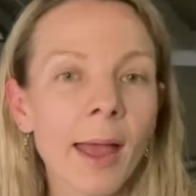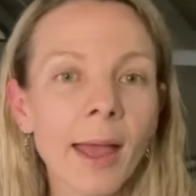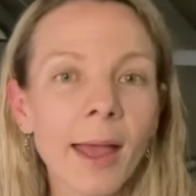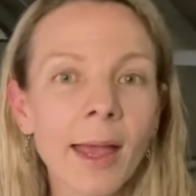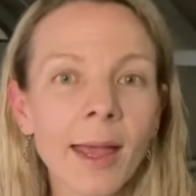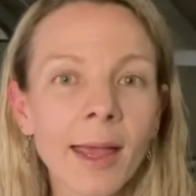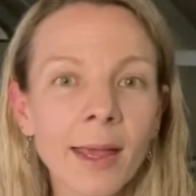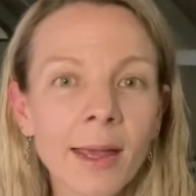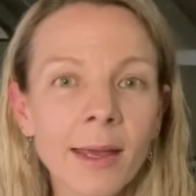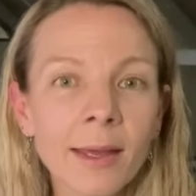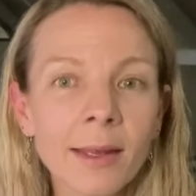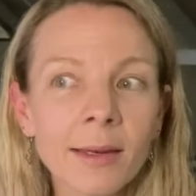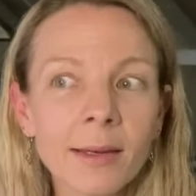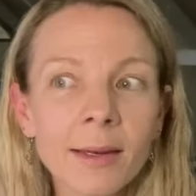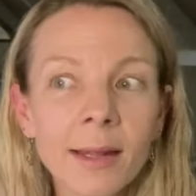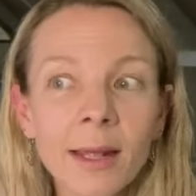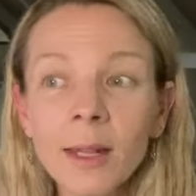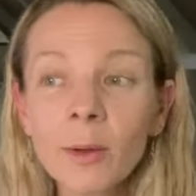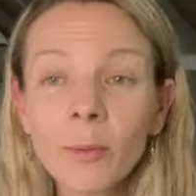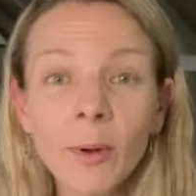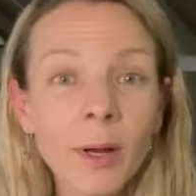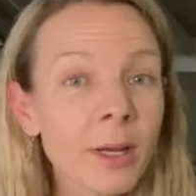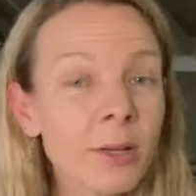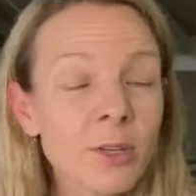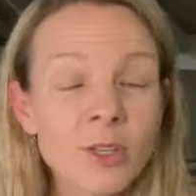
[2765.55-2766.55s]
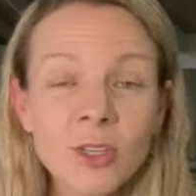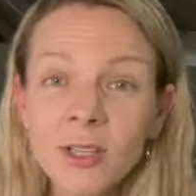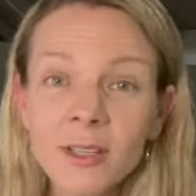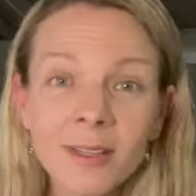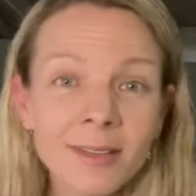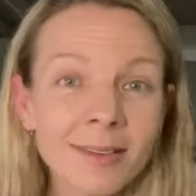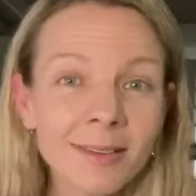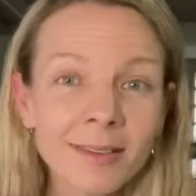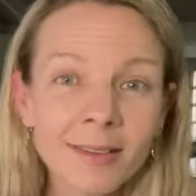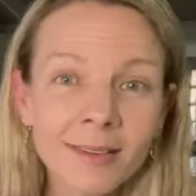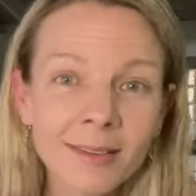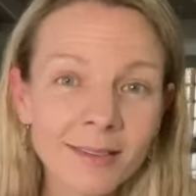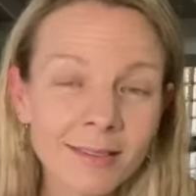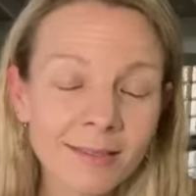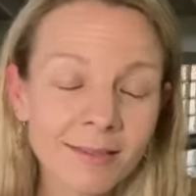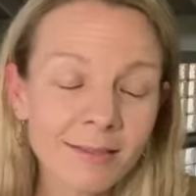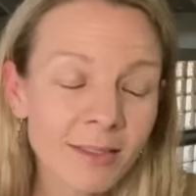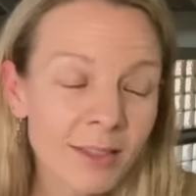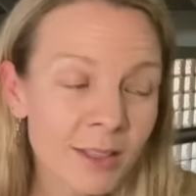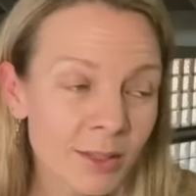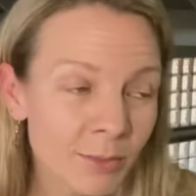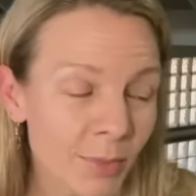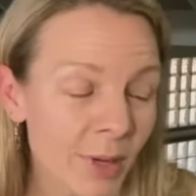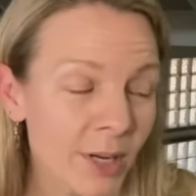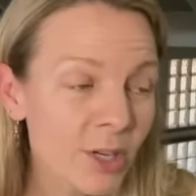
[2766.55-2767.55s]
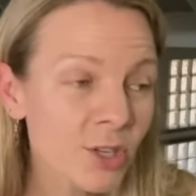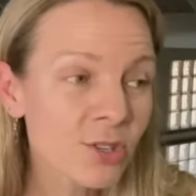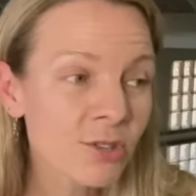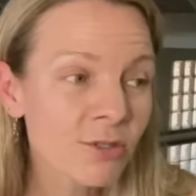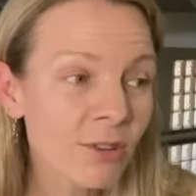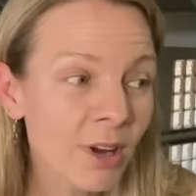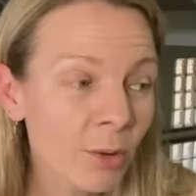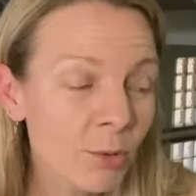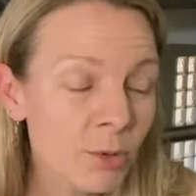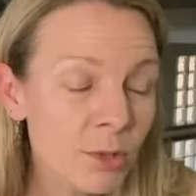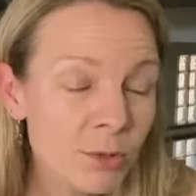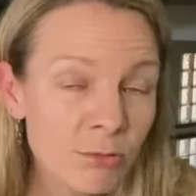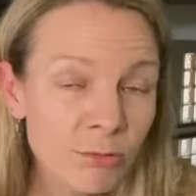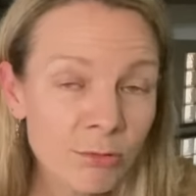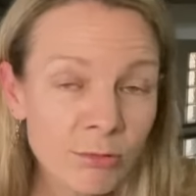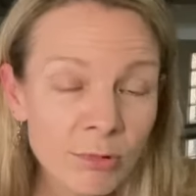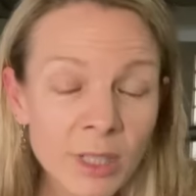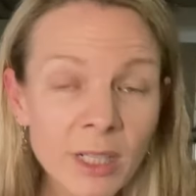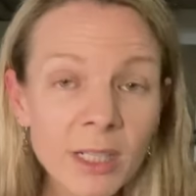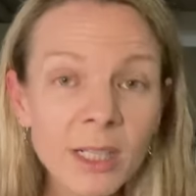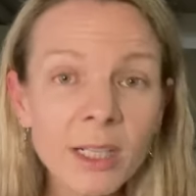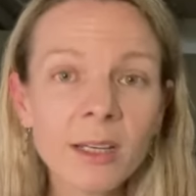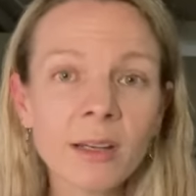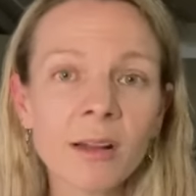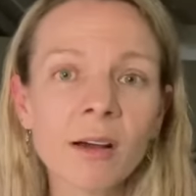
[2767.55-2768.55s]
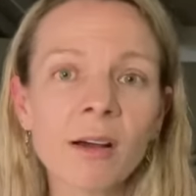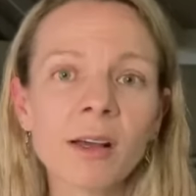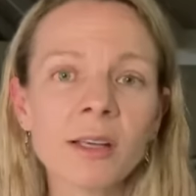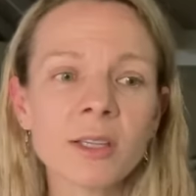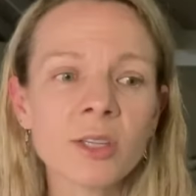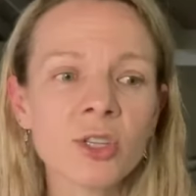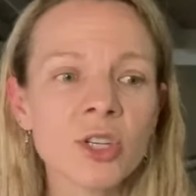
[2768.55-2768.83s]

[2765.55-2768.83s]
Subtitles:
And anyway, the magistrate was really nice.